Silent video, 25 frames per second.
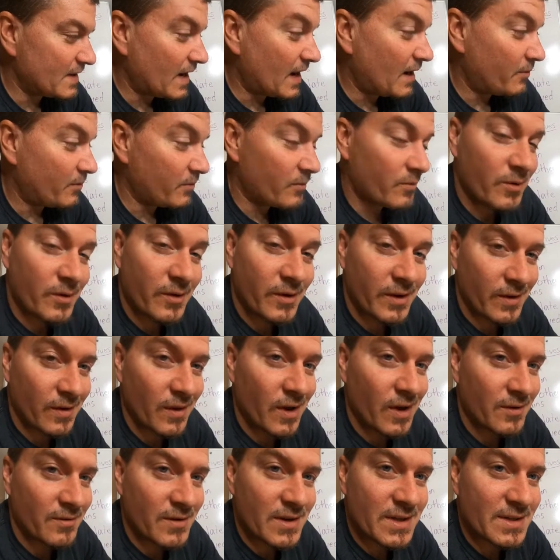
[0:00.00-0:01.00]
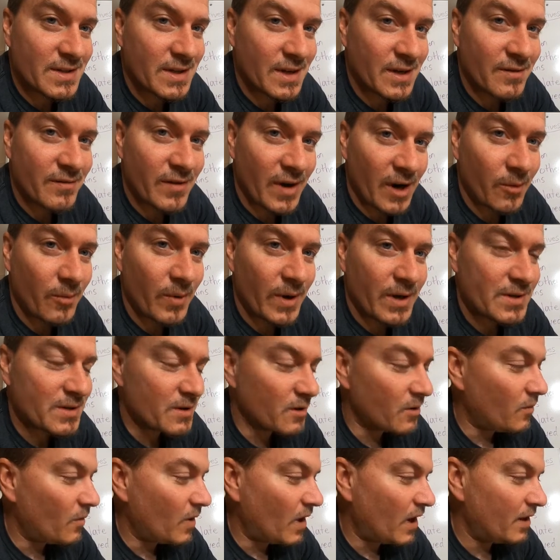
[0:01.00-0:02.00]
would really love to see if I went to
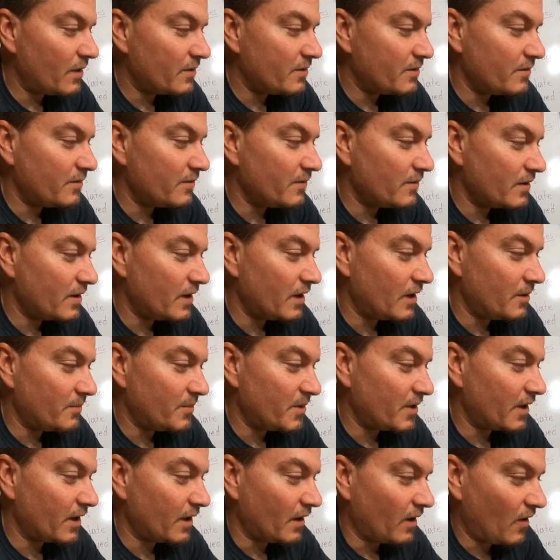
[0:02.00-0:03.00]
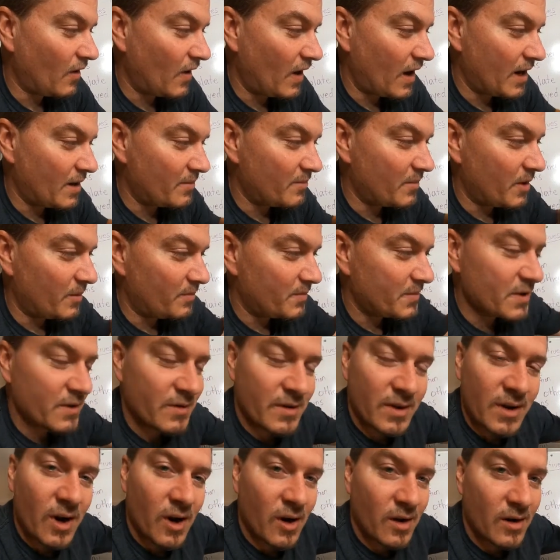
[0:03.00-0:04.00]
Oahu. You can climb up to
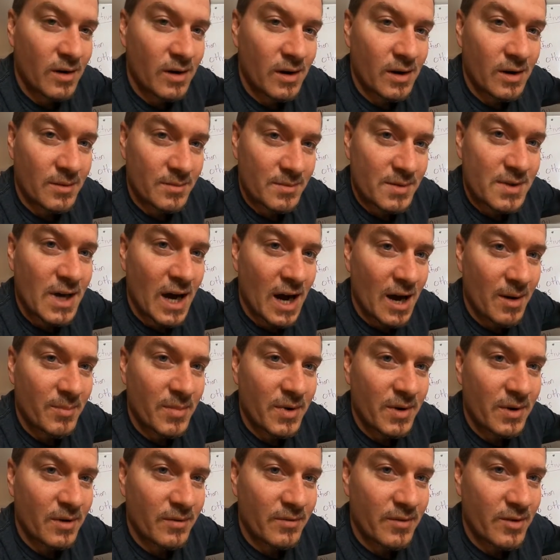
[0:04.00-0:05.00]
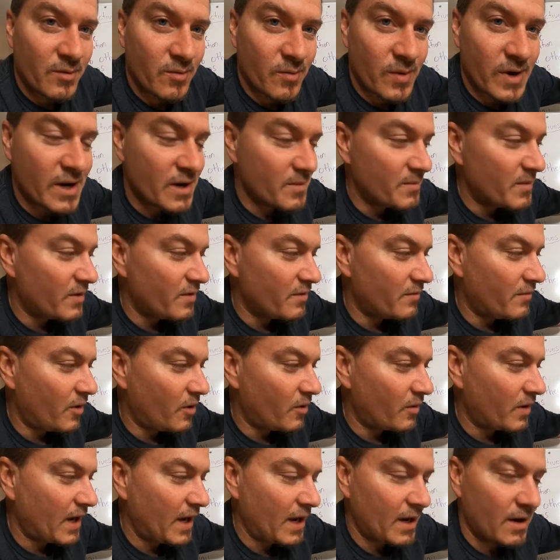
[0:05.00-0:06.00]
the top of the rim of the
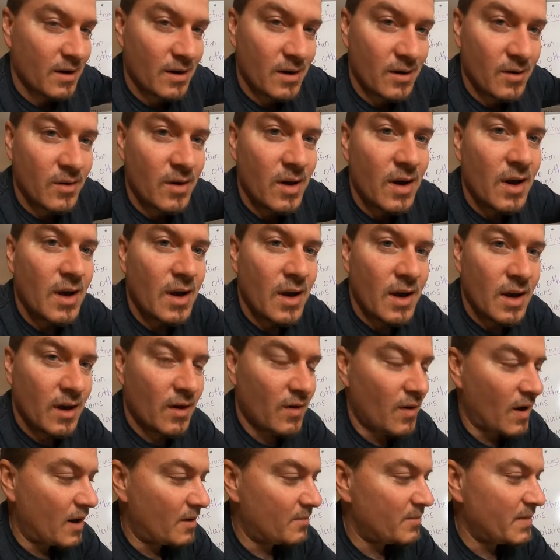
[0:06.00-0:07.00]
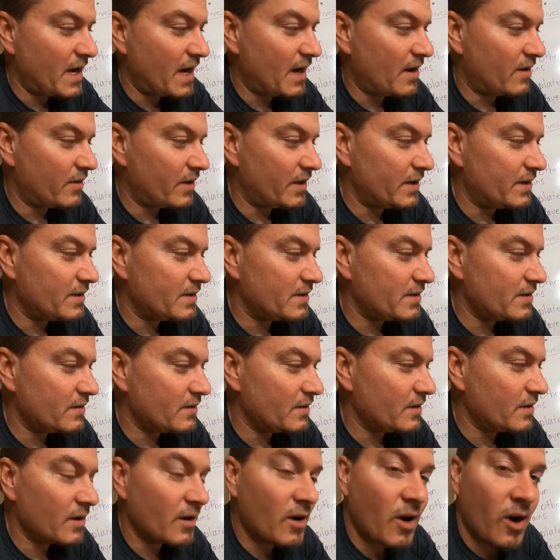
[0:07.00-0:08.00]
volcano, climb down into
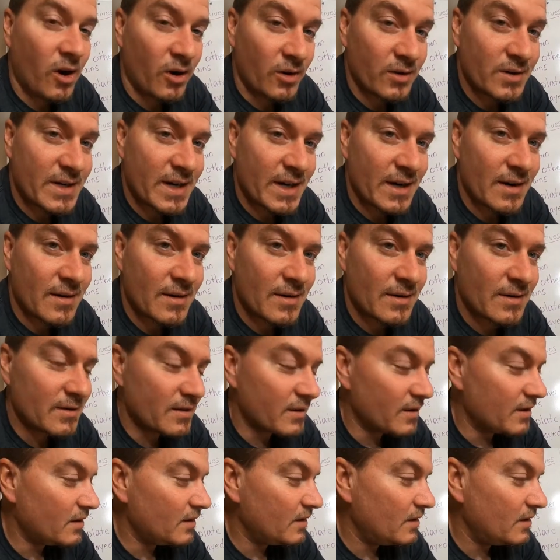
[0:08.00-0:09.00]
the caldera, the